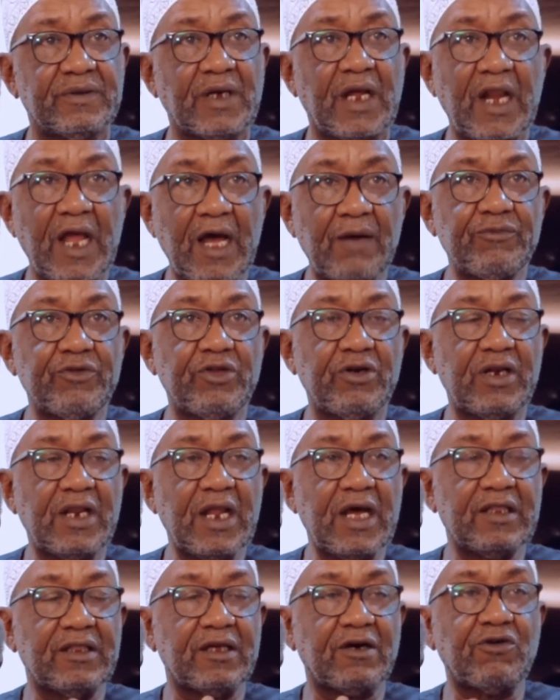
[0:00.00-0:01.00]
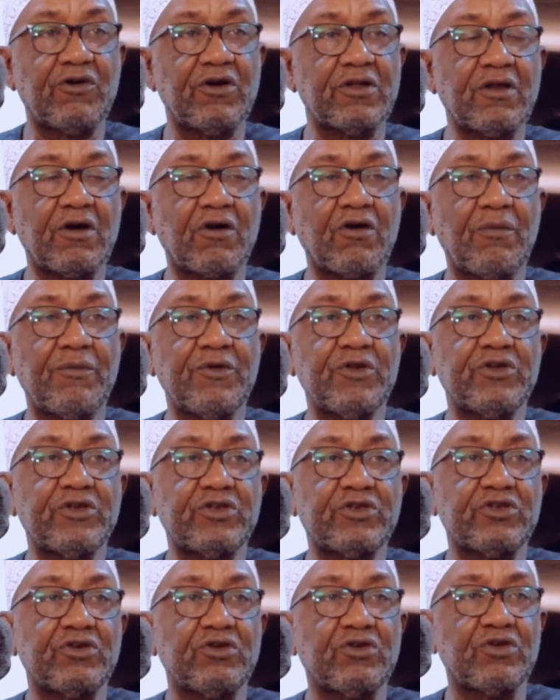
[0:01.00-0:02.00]
Alhamdulillah, the Khoja
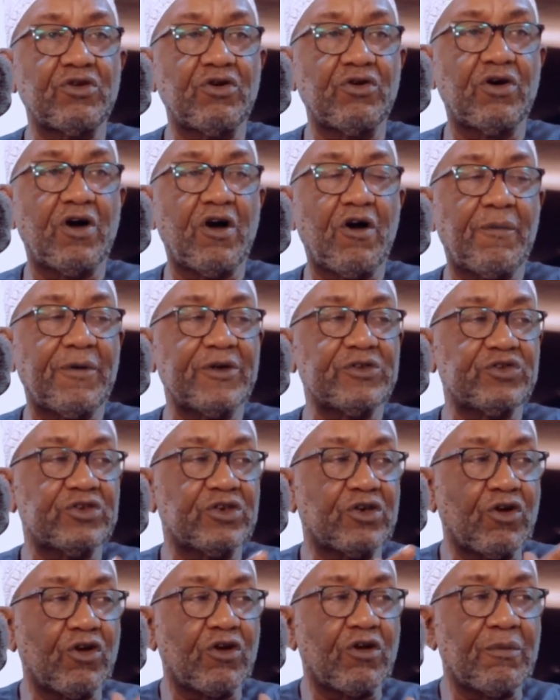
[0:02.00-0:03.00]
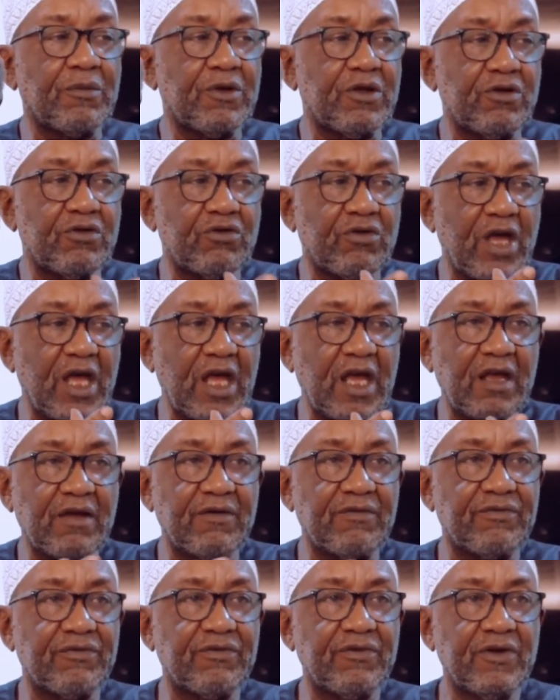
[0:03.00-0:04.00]
community, you know how much economy you
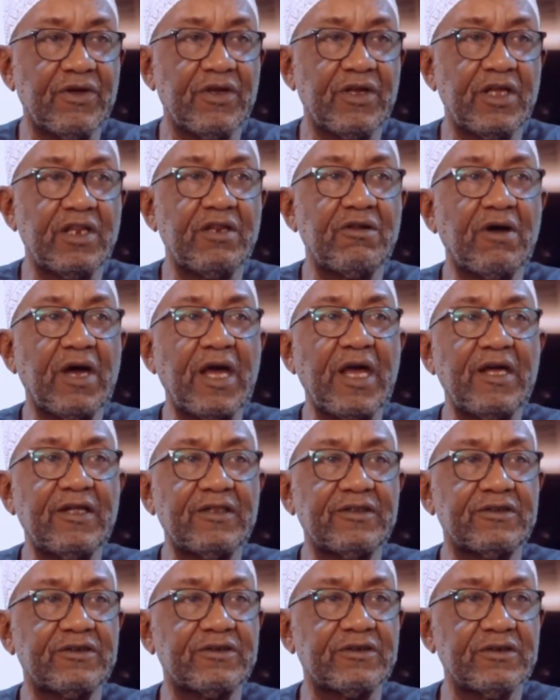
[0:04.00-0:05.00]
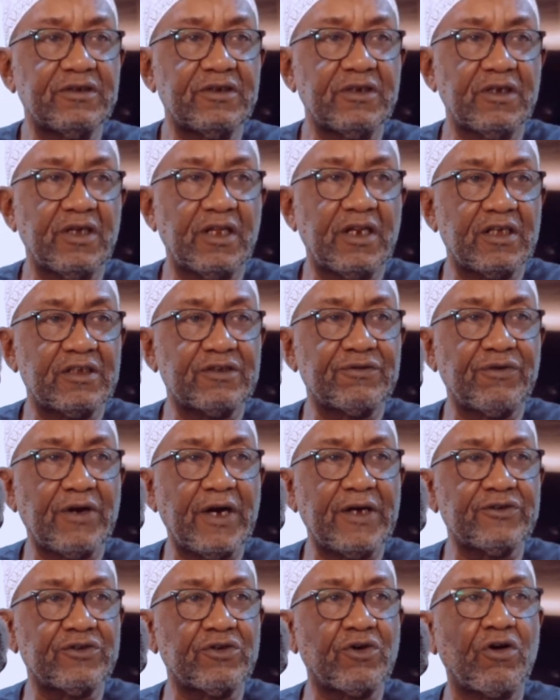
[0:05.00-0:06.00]
have in your hands in as
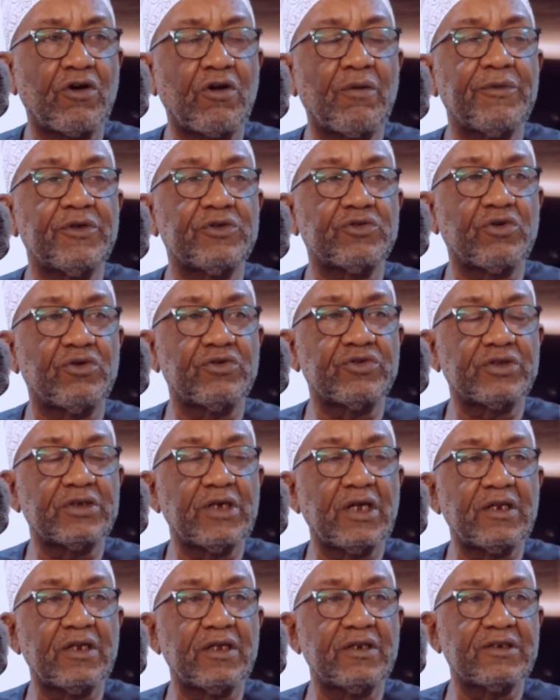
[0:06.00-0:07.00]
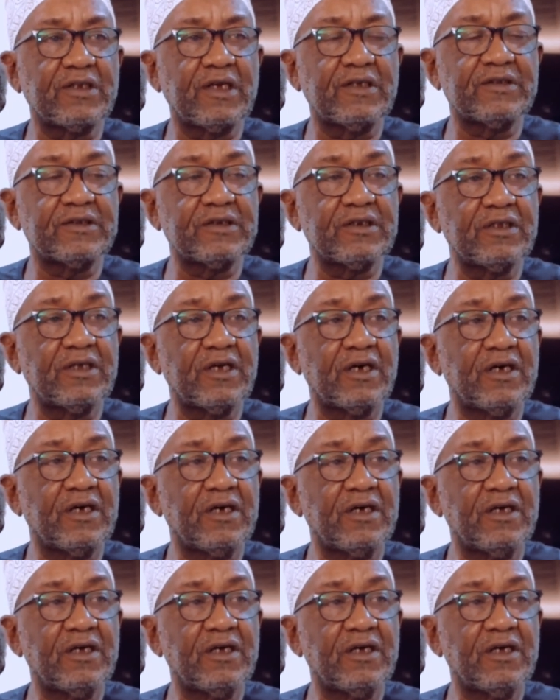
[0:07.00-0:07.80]
far as economy is concerned in Tanzania.